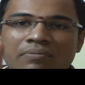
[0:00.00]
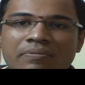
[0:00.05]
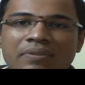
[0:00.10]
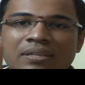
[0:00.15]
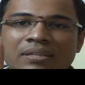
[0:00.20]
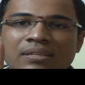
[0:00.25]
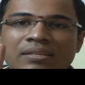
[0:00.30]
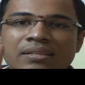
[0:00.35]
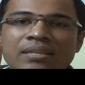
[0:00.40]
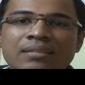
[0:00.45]

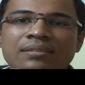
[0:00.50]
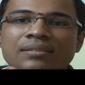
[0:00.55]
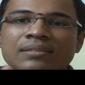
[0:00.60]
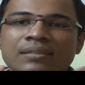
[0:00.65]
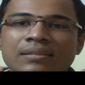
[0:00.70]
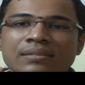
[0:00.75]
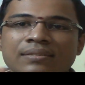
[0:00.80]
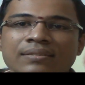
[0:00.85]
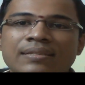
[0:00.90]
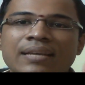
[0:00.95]
First is
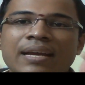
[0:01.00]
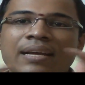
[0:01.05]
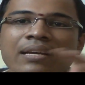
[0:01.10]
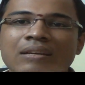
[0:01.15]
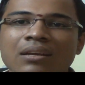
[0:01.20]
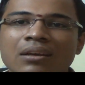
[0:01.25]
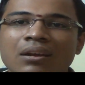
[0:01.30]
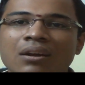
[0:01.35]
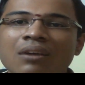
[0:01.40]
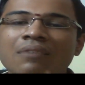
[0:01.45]

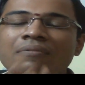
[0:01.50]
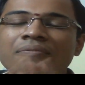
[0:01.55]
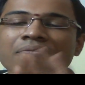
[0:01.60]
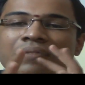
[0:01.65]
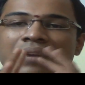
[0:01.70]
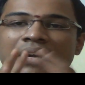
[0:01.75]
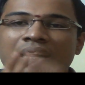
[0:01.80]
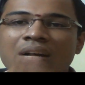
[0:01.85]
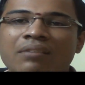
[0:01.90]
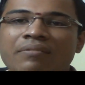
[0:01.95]
center of
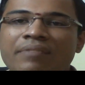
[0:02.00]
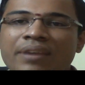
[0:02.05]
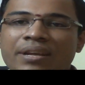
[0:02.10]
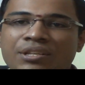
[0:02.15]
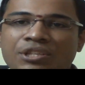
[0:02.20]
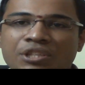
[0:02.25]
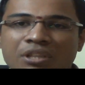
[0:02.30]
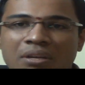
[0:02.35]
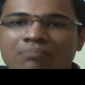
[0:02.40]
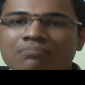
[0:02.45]

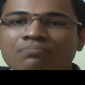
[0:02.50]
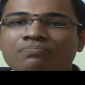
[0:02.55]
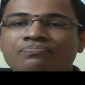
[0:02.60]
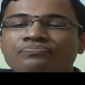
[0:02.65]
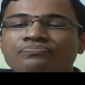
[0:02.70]
curvature.